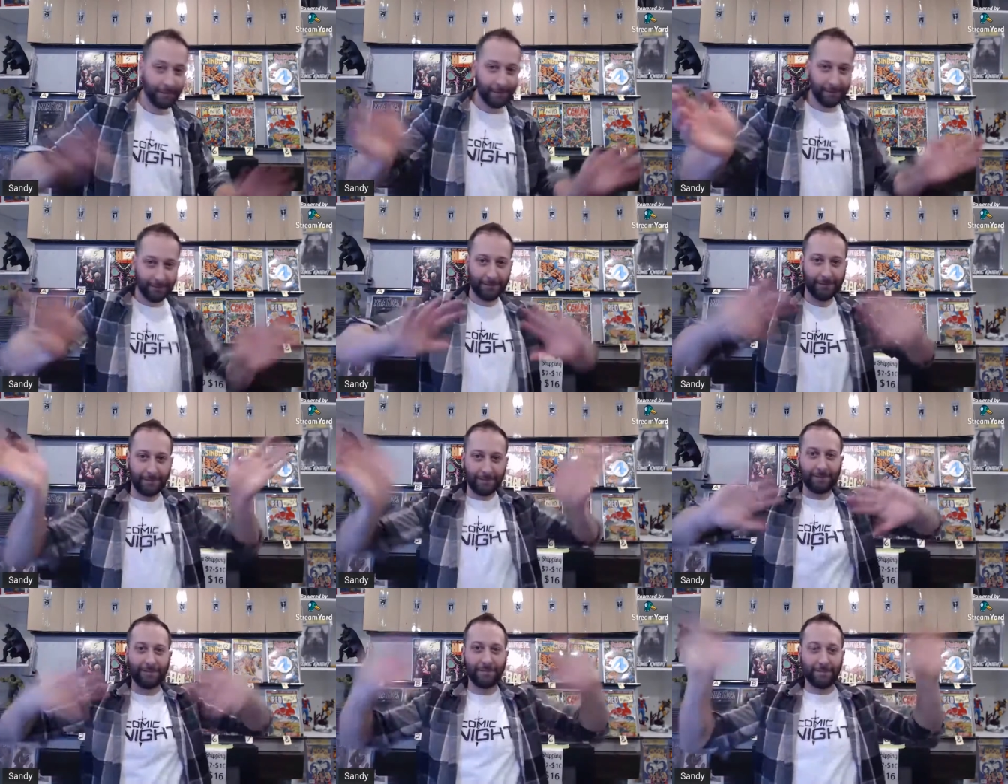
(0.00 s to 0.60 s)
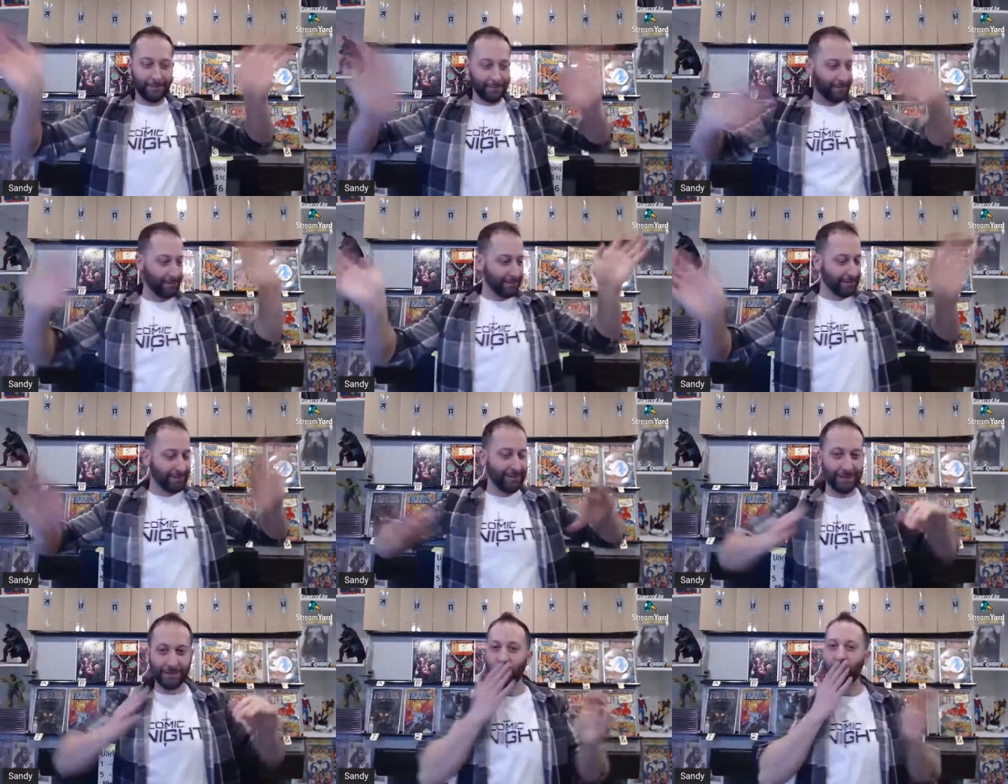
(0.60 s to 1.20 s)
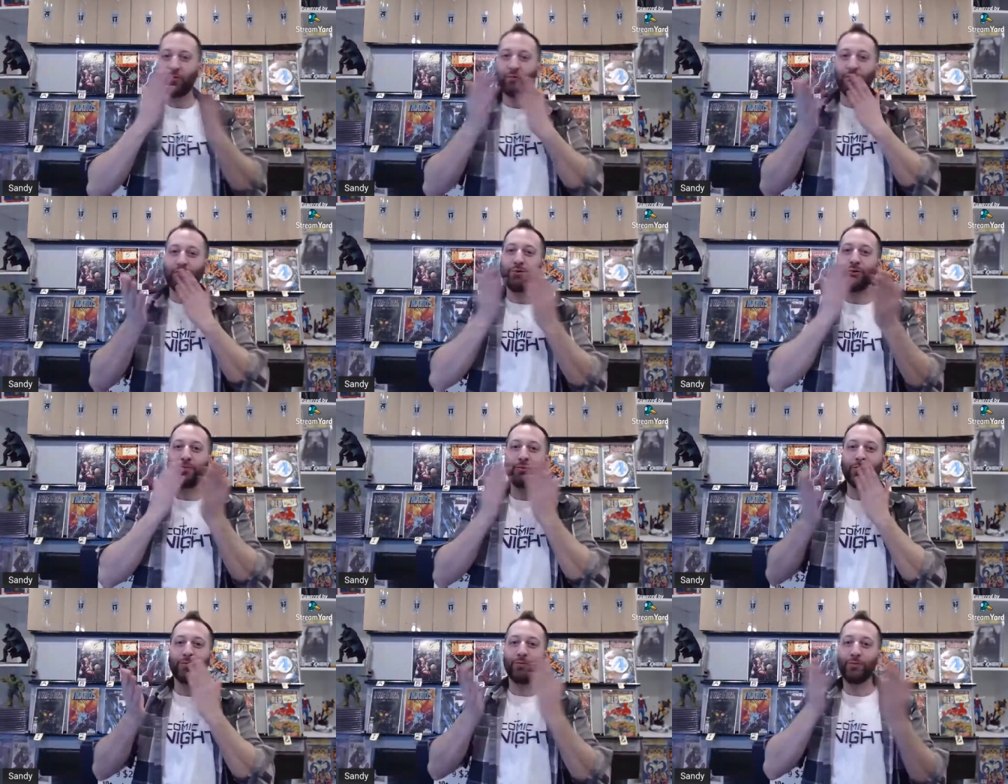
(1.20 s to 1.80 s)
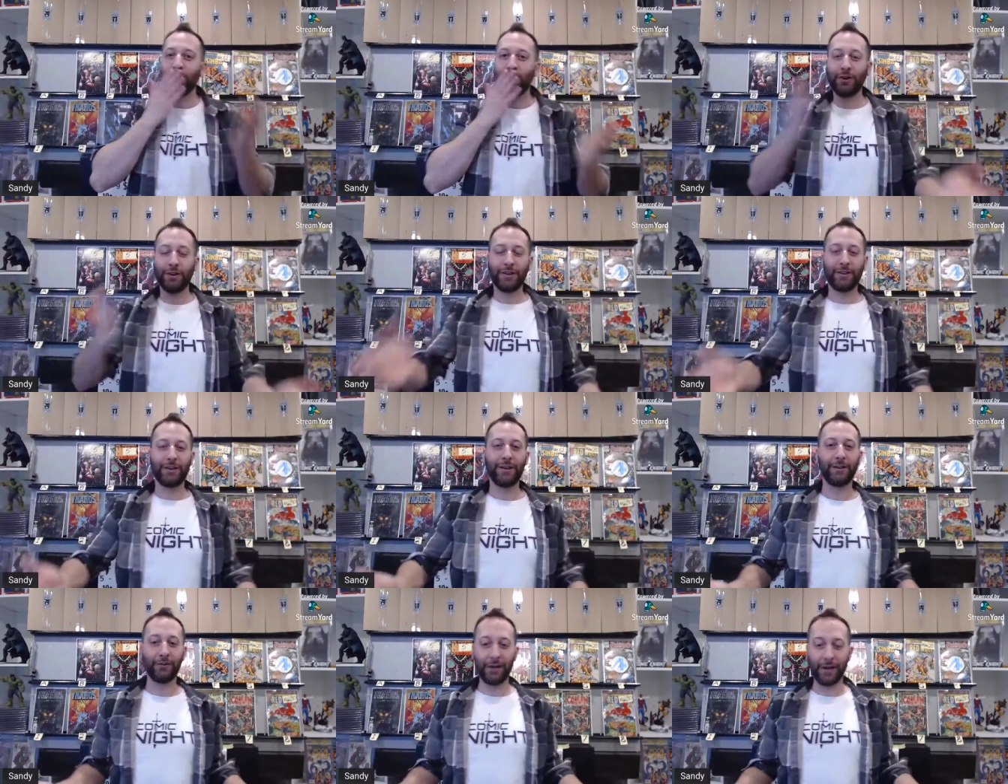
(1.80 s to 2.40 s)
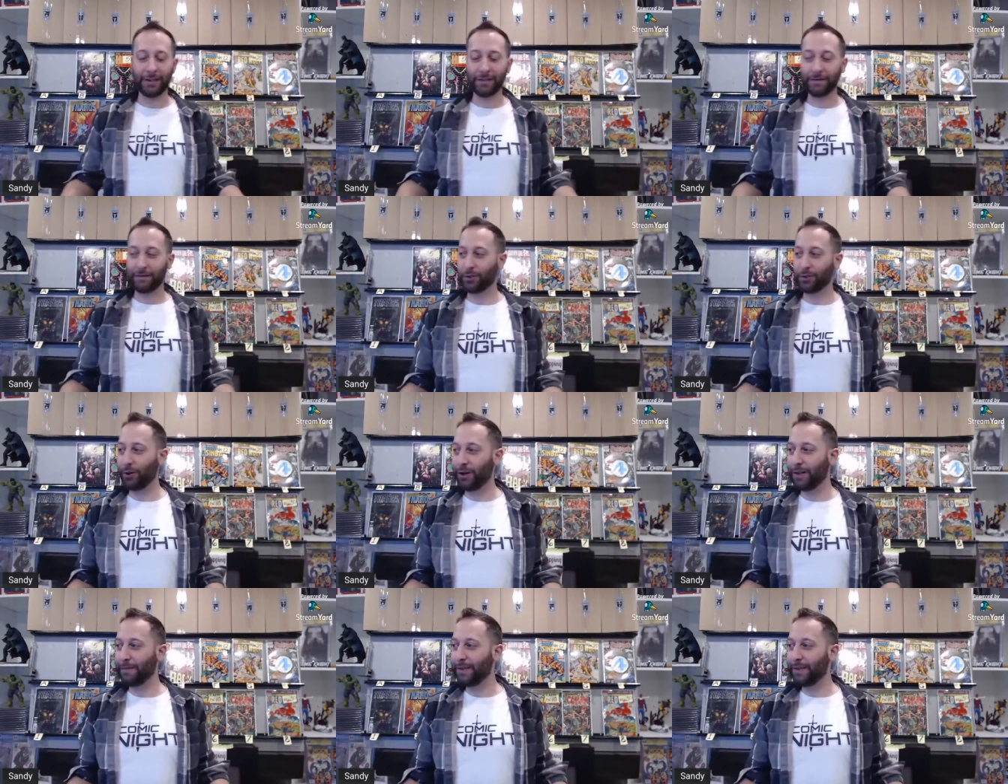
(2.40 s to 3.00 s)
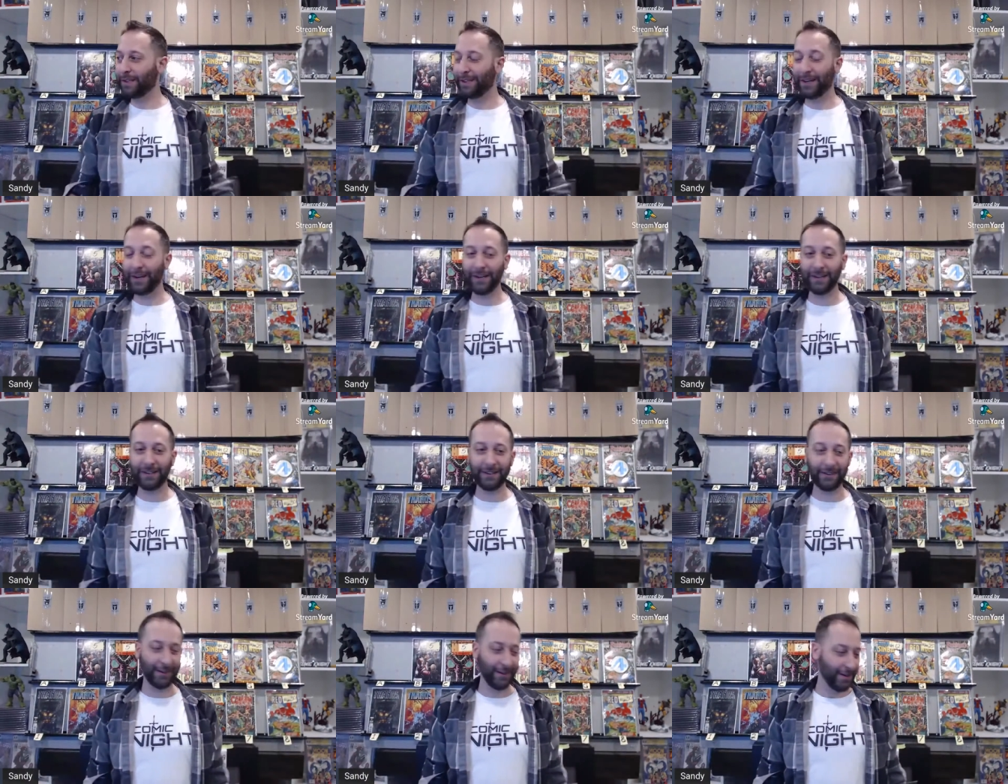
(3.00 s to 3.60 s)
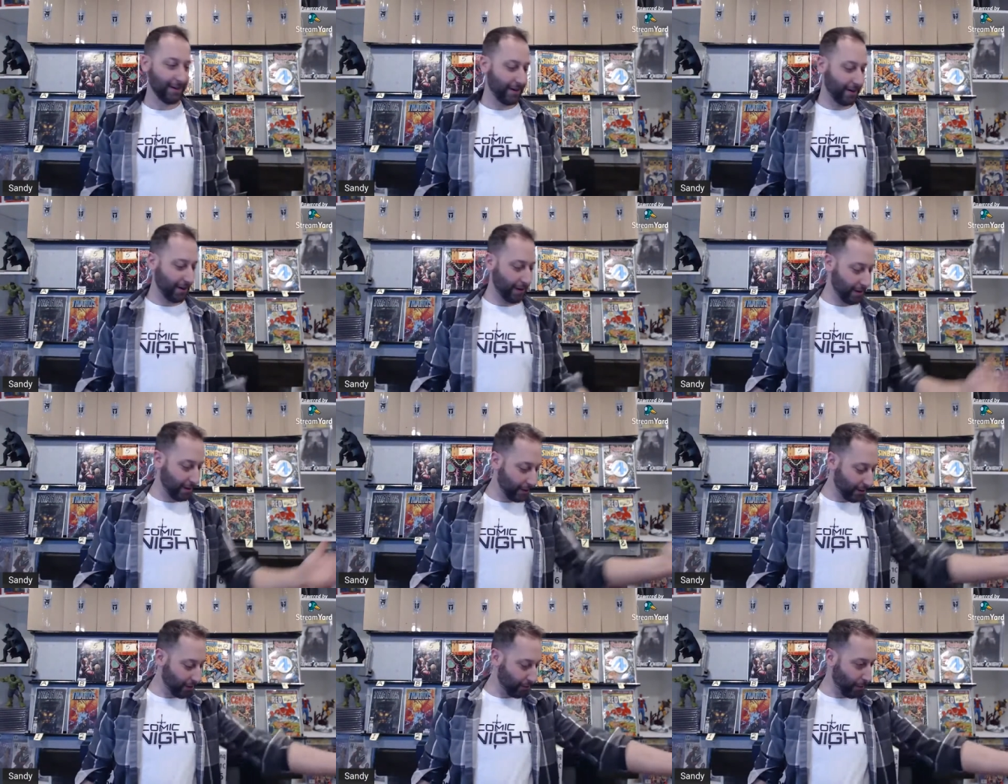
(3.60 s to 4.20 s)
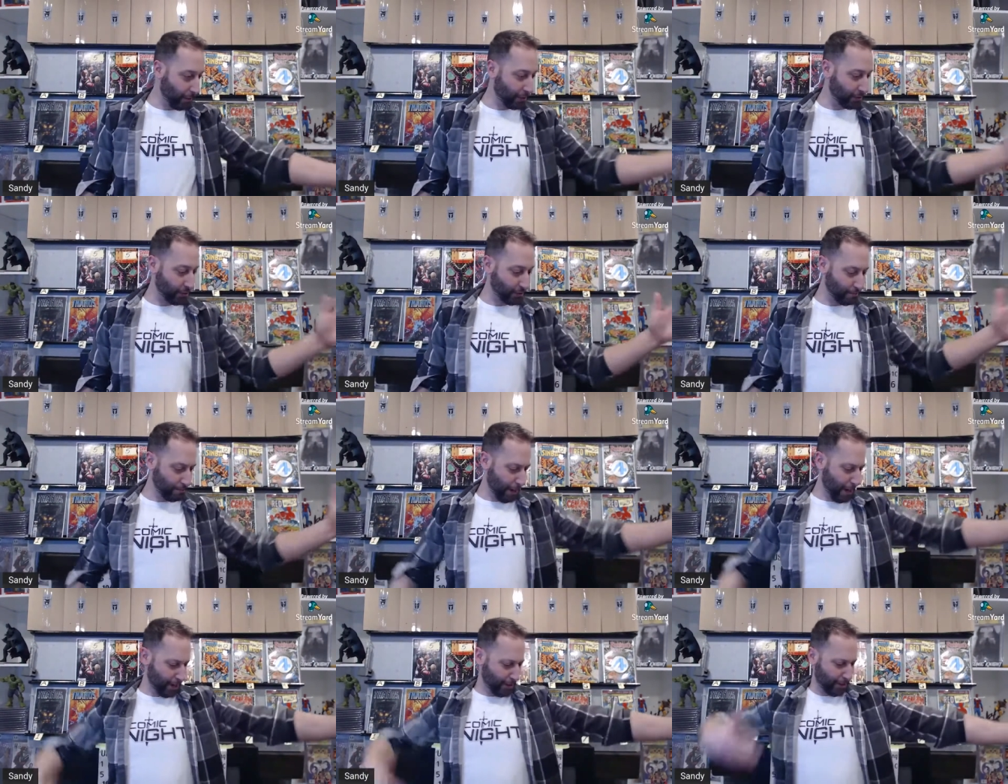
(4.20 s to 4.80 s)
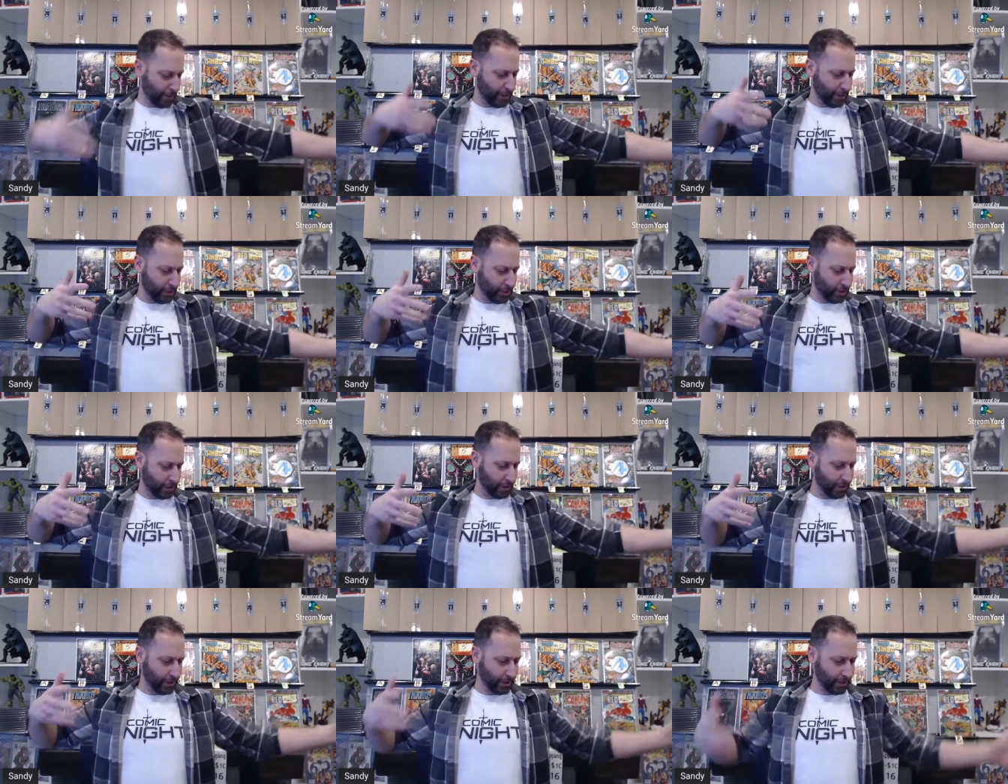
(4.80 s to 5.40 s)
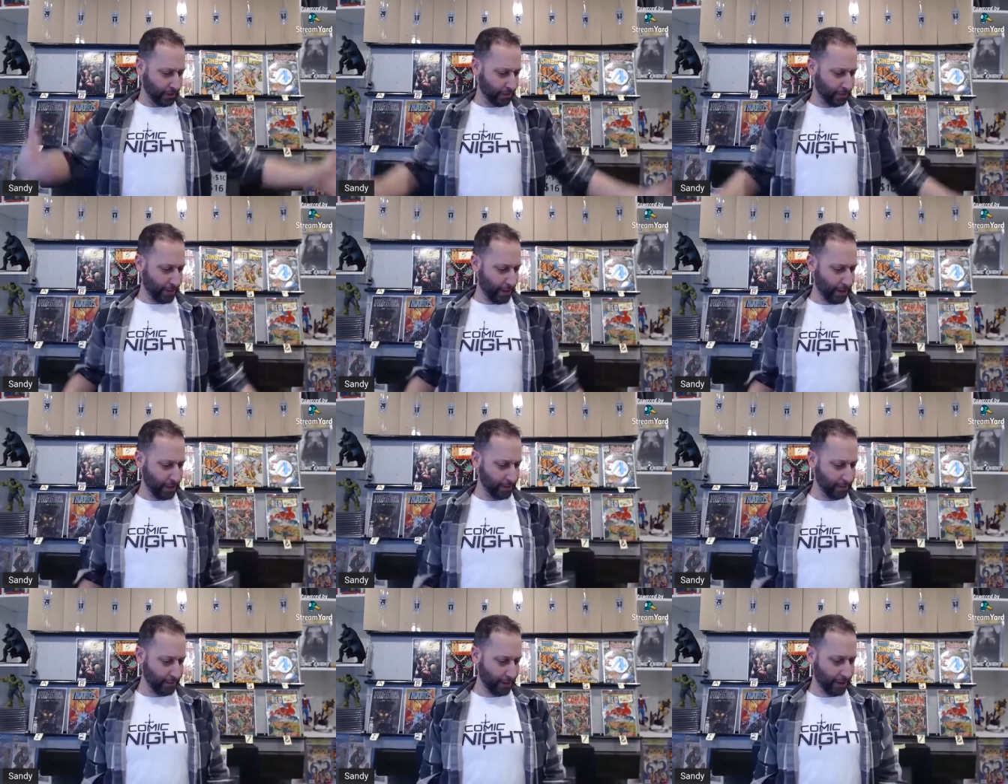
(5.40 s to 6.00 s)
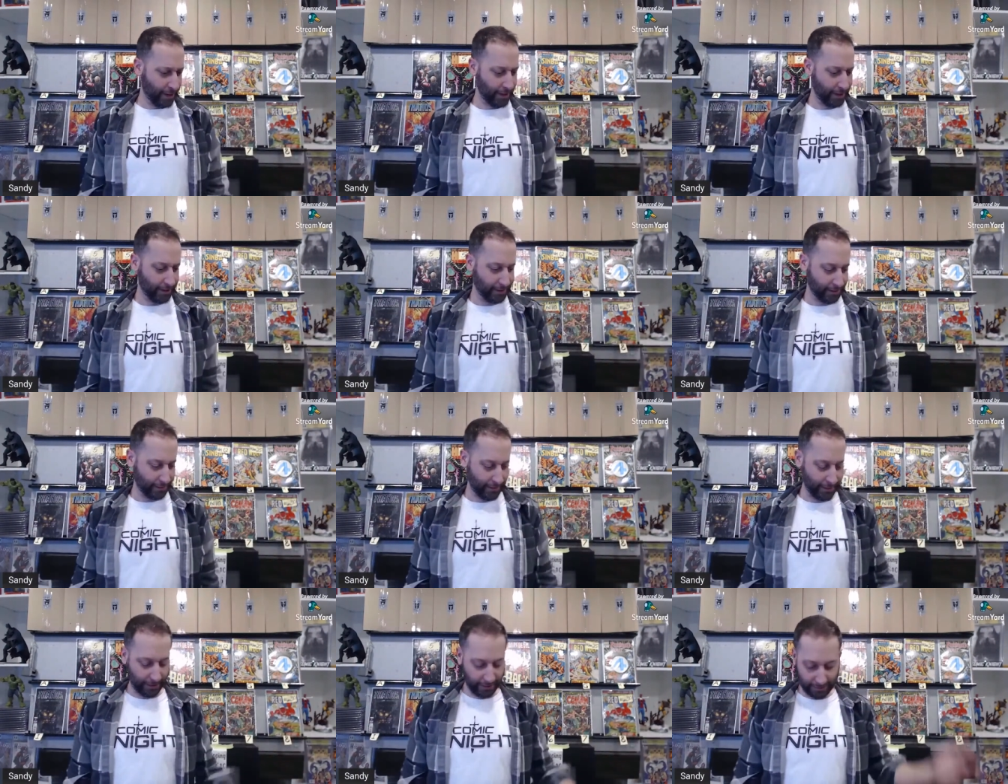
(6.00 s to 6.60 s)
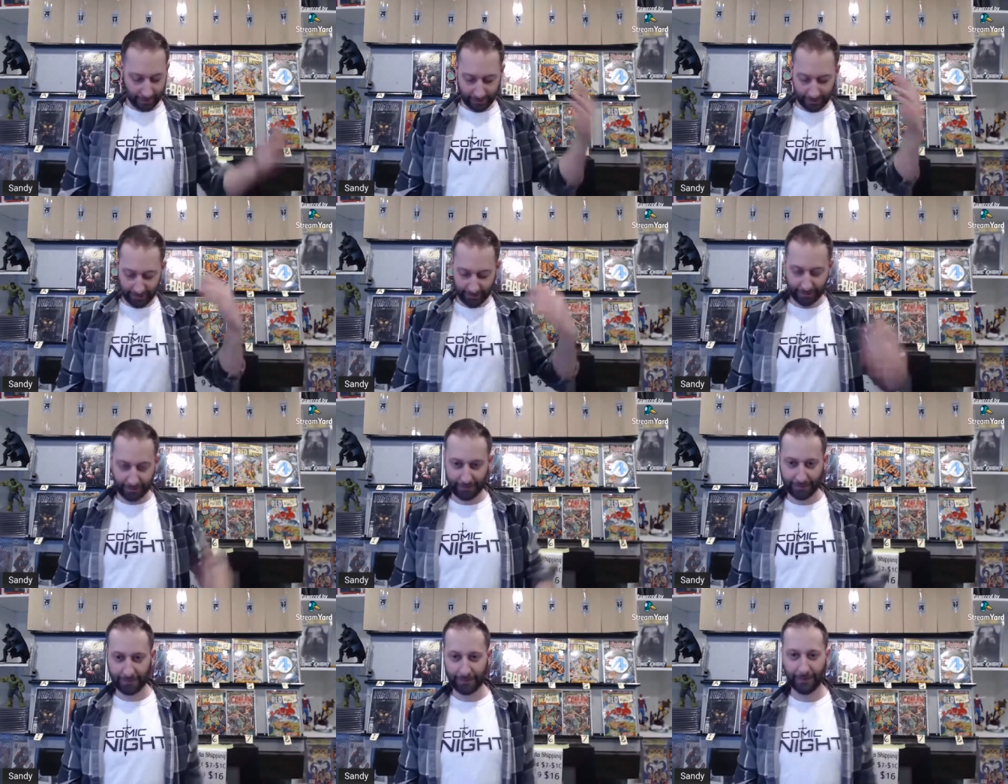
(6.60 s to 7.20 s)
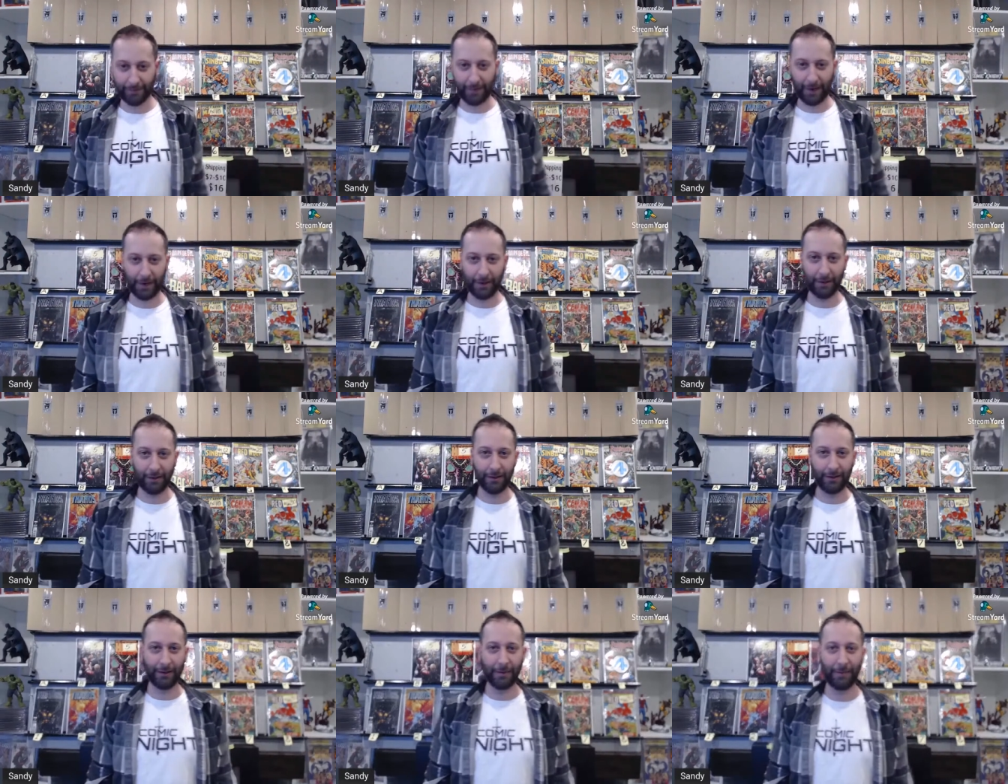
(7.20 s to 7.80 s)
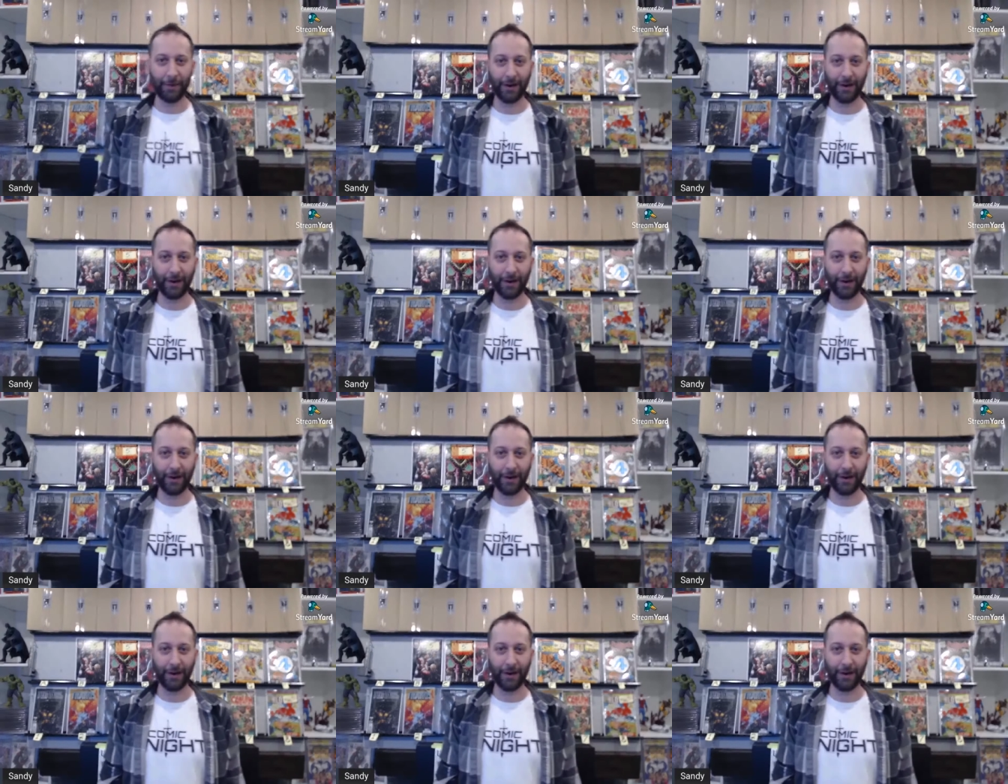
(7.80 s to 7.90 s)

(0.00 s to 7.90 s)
Good night, gentlemen. Thank you very much. Thank you guys for joining me tonight. Uh, thank you, Roger, my liege, my my you know my little